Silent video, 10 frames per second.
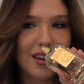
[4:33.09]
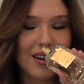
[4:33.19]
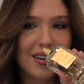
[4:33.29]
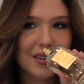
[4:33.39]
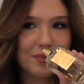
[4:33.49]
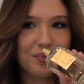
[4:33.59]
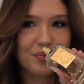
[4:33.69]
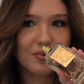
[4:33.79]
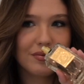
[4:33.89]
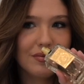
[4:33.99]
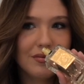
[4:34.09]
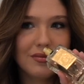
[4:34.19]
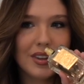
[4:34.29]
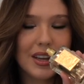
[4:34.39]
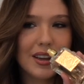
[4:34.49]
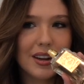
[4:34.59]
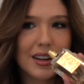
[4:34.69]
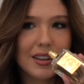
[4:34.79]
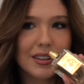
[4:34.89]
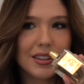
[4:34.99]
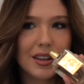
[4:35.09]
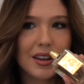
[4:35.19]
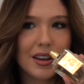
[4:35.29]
It is,